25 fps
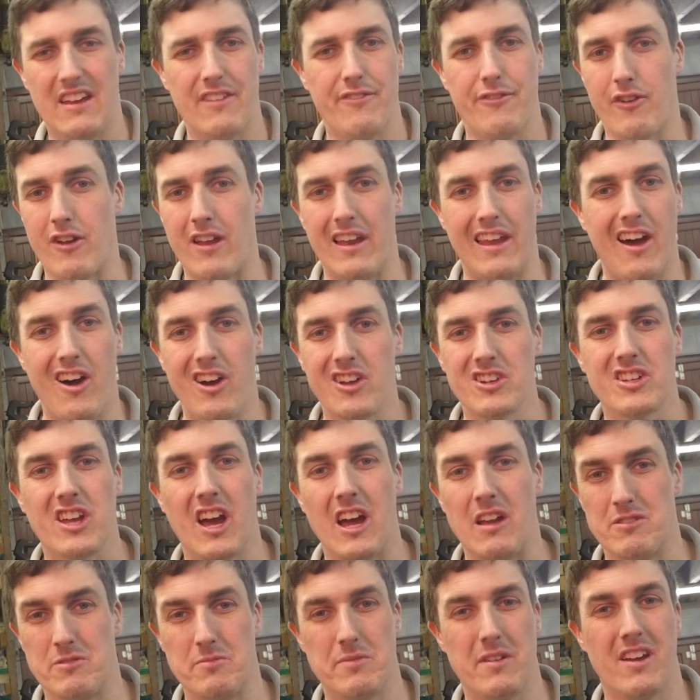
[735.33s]
For a long
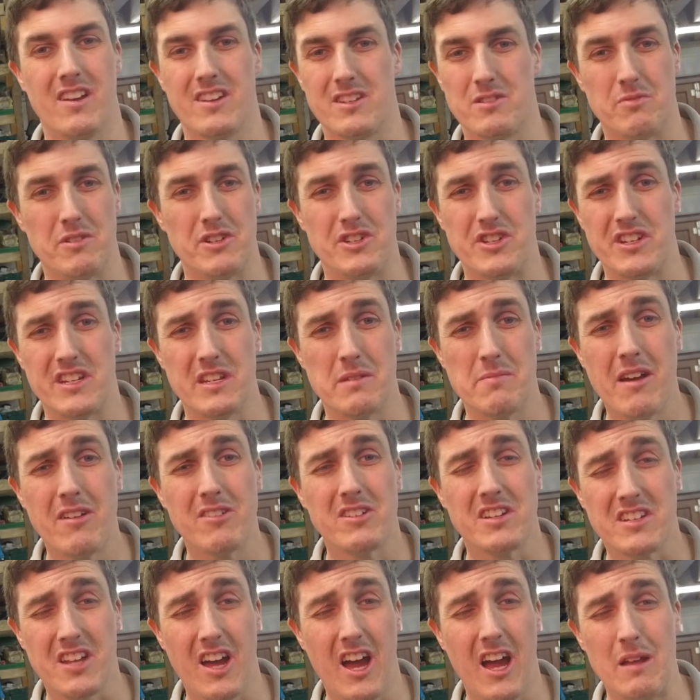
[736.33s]
time, to be honest with you, the
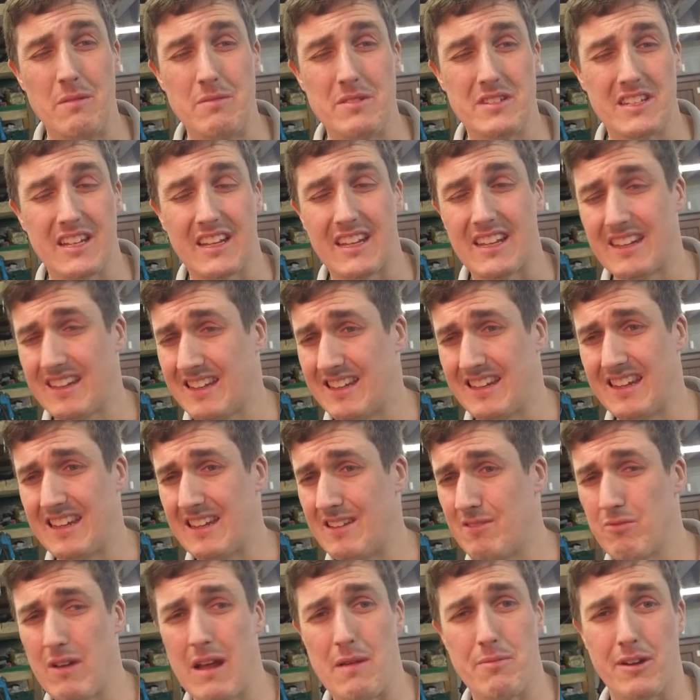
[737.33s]
amount of times that
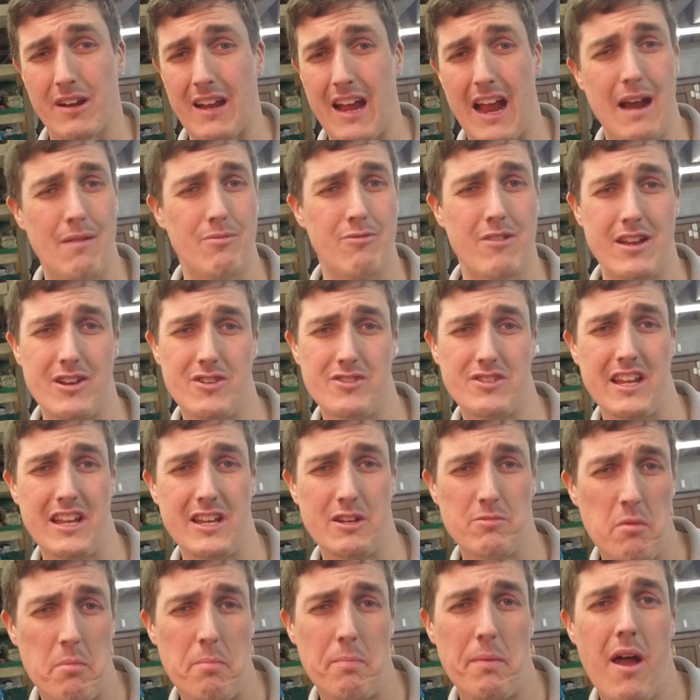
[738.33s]
the Weber carburetors
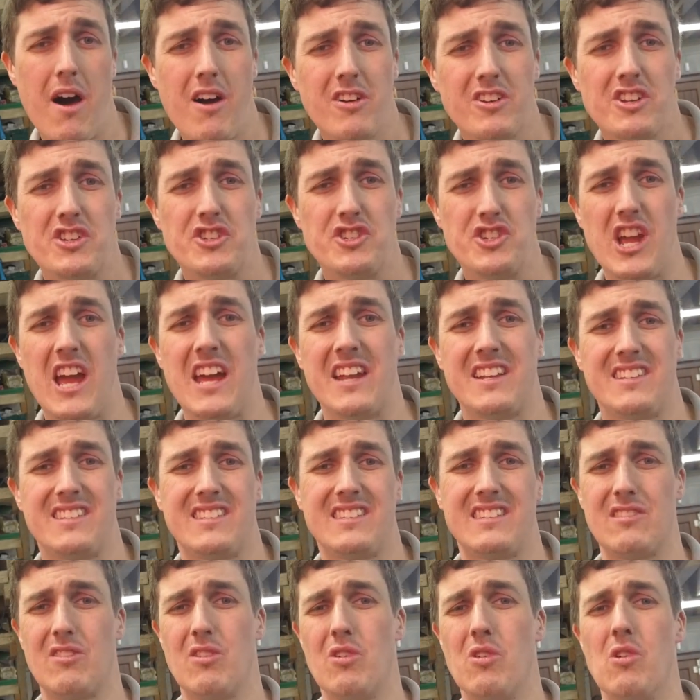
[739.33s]
end up with blocked
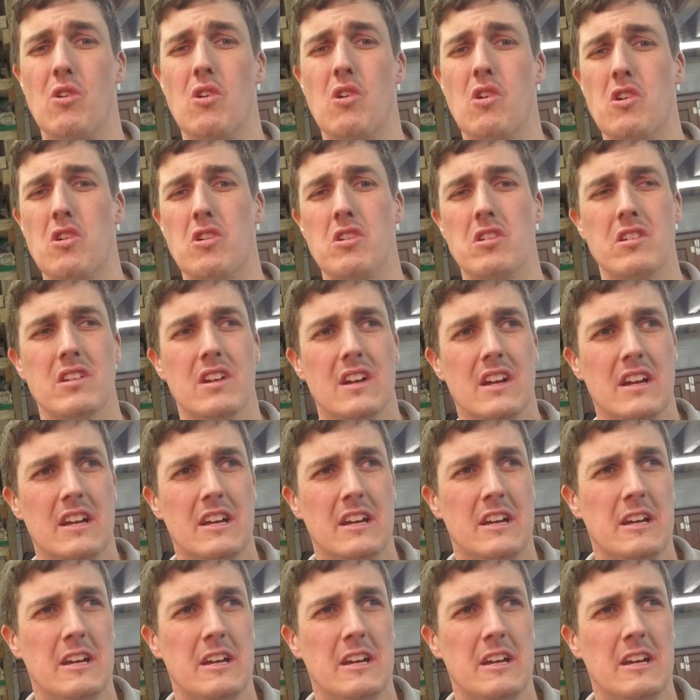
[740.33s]
jets, or